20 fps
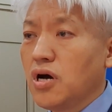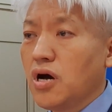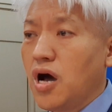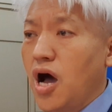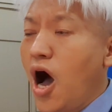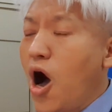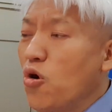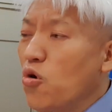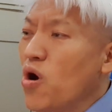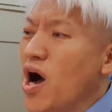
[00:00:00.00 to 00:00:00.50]

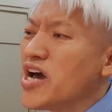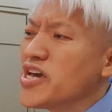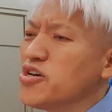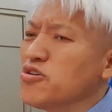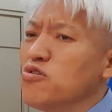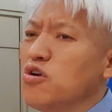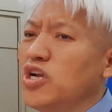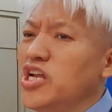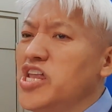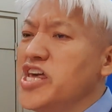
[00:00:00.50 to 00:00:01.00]
How are
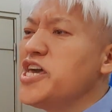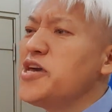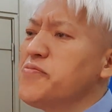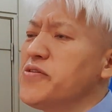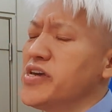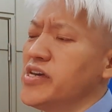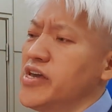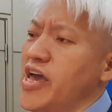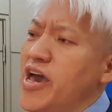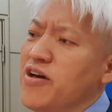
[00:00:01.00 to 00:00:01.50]
you
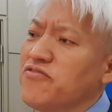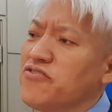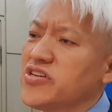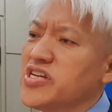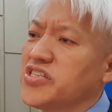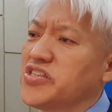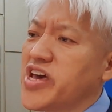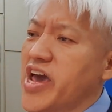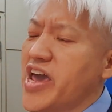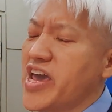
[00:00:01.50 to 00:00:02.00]
living every
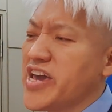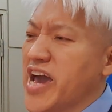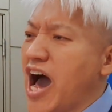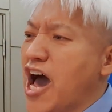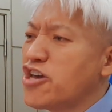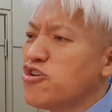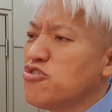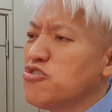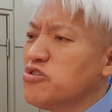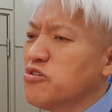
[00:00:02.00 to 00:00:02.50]
day? Are
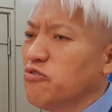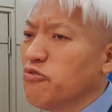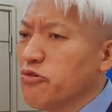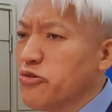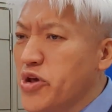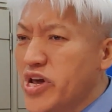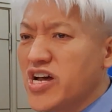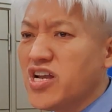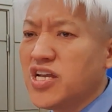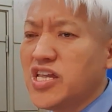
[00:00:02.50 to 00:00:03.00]
you
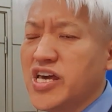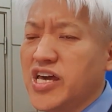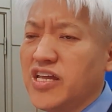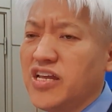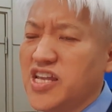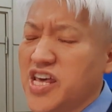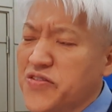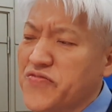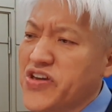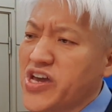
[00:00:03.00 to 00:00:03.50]
really
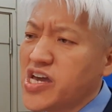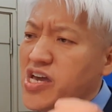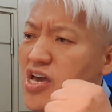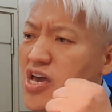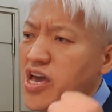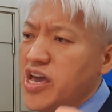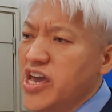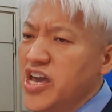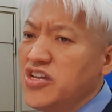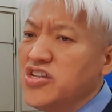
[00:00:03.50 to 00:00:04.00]
living
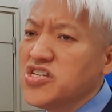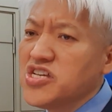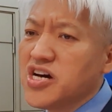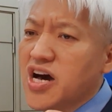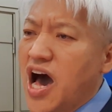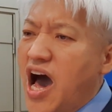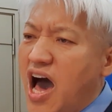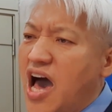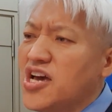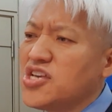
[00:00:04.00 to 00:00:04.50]
in the
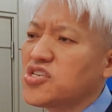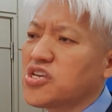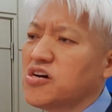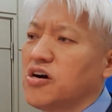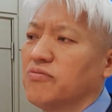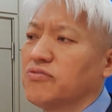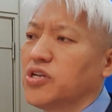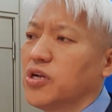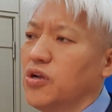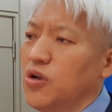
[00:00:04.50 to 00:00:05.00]
eyes
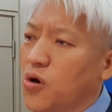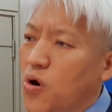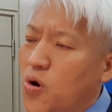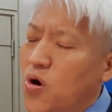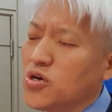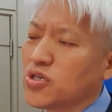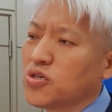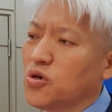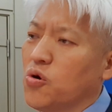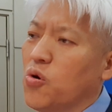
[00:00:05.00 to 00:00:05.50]
of the
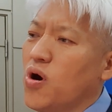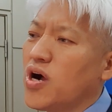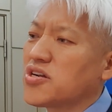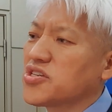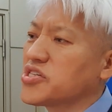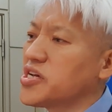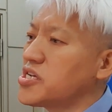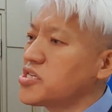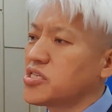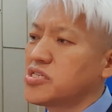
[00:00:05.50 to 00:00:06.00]
Lord or
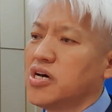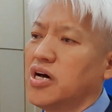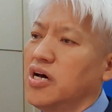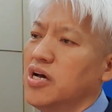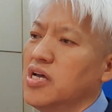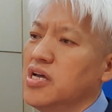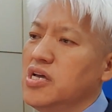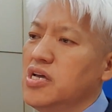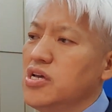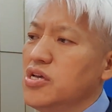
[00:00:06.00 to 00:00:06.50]
just,
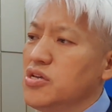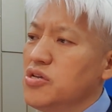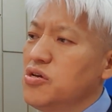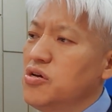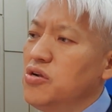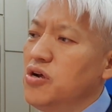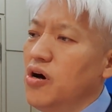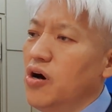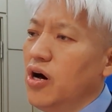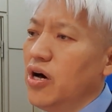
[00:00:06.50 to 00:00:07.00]
you
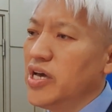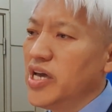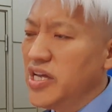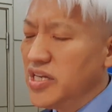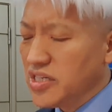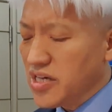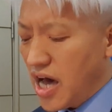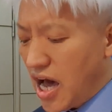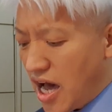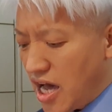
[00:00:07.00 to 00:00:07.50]
know, in
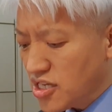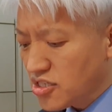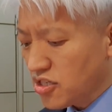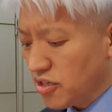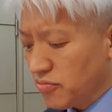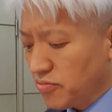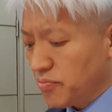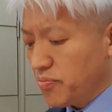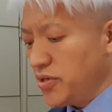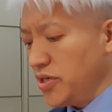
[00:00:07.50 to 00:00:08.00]
the eyes
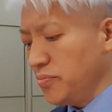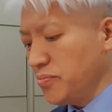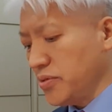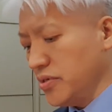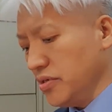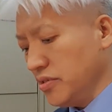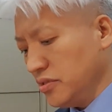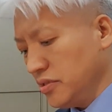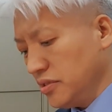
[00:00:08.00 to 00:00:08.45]
of the people?